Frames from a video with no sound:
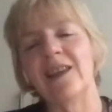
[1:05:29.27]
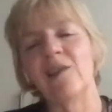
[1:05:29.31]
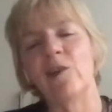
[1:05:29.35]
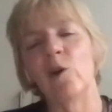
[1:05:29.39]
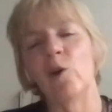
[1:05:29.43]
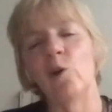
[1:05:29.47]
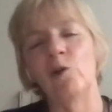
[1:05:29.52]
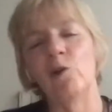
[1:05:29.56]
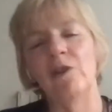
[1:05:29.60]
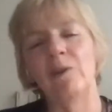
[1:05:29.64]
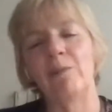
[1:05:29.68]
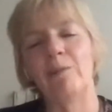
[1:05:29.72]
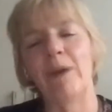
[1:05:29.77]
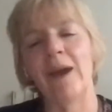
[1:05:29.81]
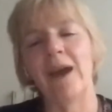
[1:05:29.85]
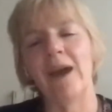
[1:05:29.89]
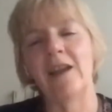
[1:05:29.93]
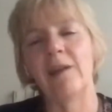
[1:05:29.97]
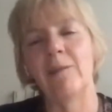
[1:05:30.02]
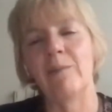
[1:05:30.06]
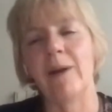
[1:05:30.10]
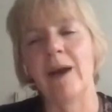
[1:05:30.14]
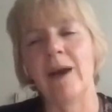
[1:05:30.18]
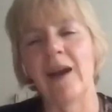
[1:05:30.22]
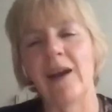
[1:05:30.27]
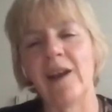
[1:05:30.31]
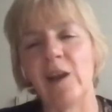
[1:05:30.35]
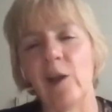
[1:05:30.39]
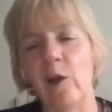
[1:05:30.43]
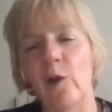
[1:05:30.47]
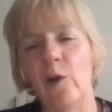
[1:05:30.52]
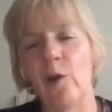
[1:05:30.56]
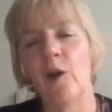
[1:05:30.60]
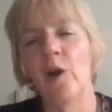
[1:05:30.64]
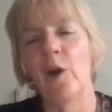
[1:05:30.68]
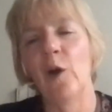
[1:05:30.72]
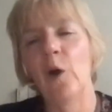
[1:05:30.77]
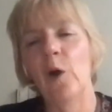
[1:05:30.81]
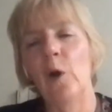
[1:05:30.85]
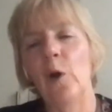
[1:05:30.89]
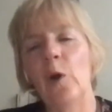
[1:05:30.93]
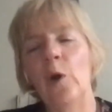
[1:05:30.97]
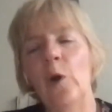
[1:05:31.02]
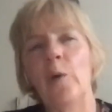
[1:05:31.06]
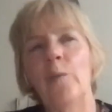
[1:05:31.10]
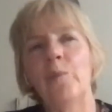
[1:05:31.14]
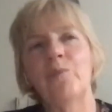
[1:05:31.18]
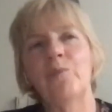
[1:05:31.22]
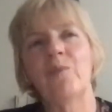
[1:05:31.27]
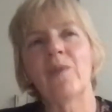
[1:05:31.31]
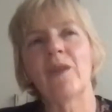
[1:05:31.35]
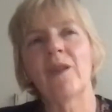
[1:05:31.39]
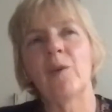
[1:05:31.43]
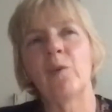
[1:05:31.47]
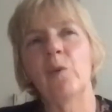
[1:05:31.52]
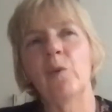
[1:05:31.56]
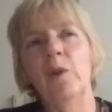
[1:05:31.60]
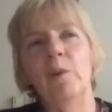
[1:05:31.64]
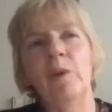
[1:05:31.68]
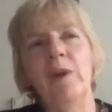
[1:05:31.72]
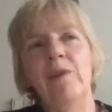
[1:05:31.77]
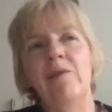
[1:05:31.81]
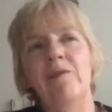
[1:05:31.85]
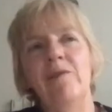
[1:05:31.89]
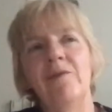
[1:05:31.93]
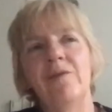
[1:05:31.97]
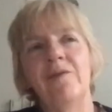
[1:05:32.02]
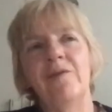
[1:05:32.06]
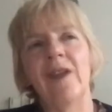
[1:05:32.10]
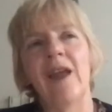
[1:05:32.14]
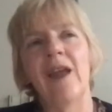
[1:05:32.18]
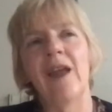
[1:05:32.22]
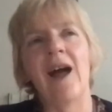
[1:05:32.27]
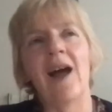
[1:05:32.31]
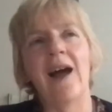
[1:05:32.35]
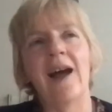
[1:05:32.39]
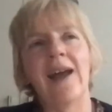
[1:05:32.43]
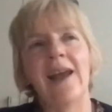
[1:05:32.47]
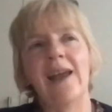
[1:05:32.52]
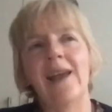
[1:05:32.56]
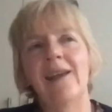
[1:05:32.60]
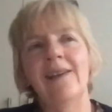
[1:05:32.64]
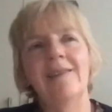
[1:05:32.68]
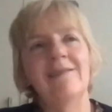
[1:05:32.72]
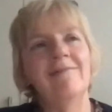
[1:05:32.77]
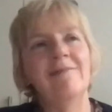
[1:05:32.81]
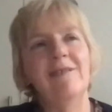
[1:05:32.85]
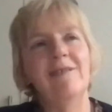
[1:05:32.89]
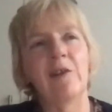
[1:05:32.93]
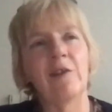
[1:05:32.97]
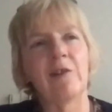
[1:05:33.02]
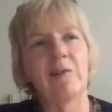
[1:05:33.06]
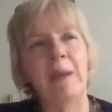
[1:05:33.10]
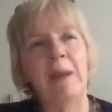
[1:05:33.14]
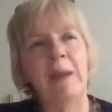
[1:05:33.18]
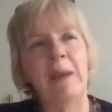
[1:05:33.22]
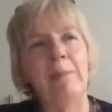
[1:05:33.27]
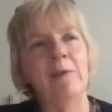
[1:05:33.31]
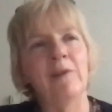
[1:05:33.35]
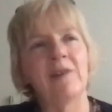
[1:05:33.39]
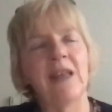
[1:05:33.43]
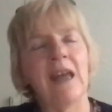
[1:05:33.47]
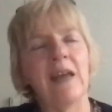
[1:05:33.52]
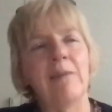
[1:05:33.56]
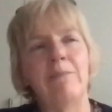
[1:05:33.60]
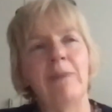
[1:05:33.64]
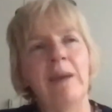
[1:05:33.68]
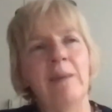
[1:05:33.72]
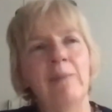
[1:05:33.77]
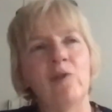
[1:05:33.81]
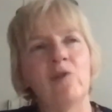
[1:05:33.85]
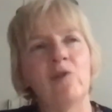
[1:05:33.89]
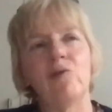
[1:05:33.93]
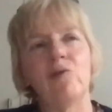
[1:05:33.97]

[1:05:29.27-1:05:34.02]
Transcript: The whole debate about, you know, will we fly? You know, people are saying people